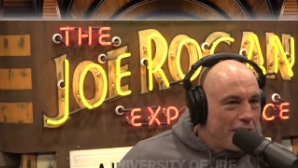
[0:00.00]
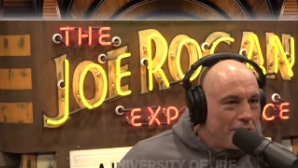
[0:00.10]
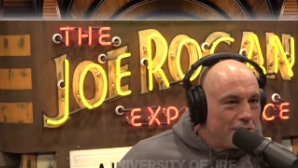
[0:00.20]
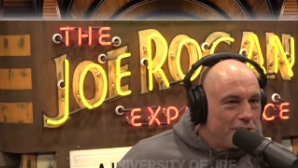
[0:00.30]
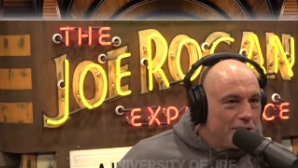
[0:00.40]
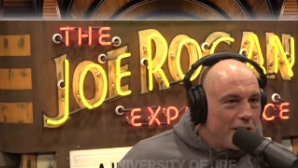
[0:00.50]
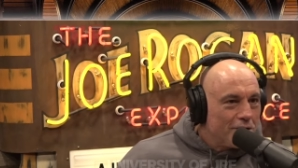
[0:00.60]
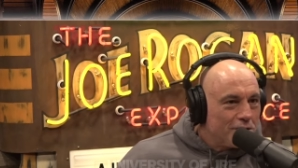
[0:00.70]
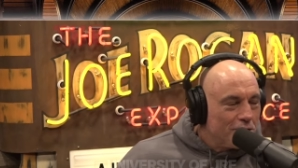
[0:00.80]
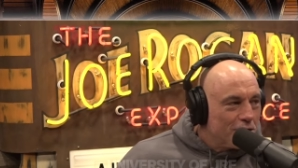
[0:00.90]
How's
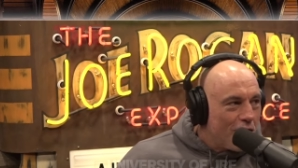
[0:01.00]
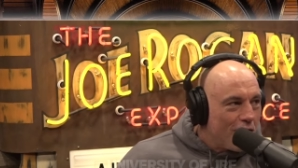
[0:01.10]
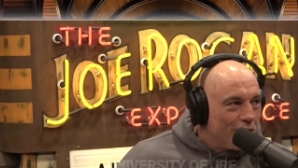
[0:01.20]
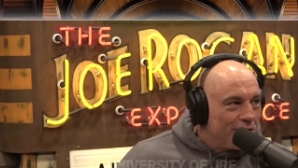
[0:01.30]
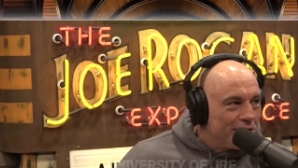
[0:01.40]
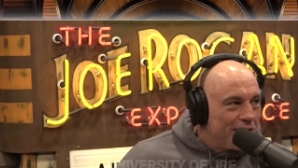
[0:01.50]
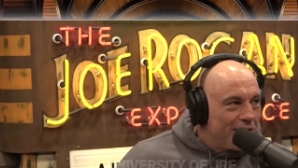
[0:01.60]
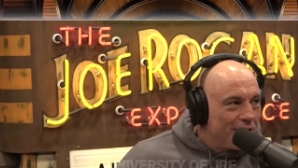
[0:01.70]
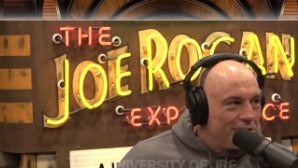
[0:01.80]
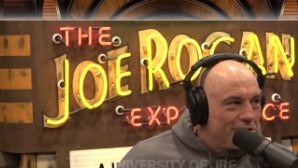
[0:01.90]
how's little Carl over mm-hmm.
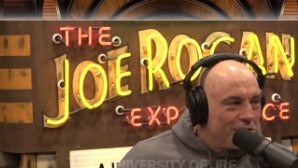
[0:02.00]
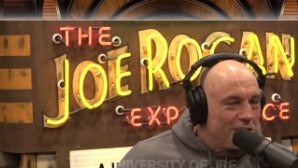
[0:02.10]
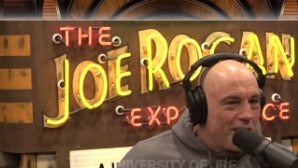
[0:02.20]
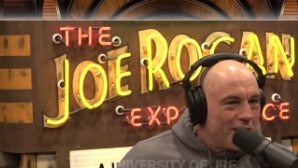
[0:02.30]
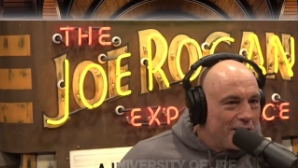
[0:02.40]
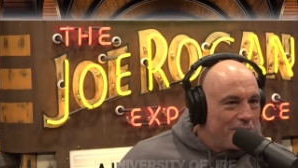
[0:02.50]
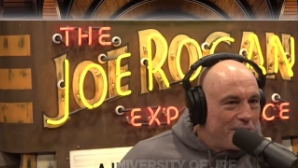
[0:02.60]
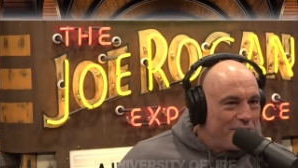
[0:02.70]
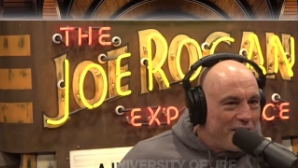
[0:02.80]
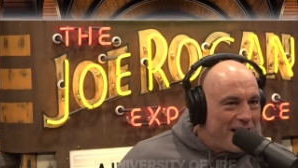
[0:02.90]
there not gonna
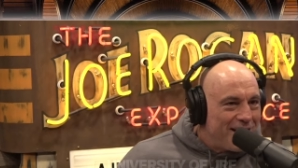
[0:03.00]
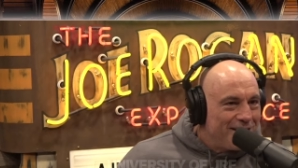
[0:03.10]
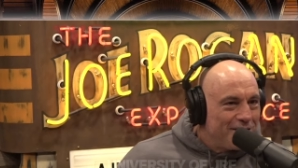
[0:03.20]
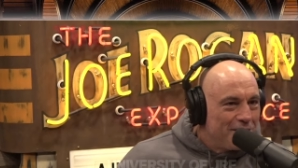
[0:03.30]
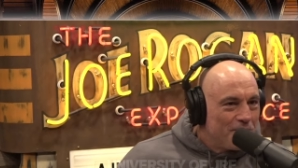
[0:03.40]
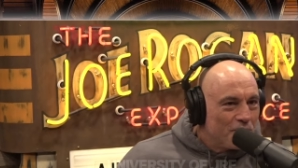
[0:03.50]
be fed?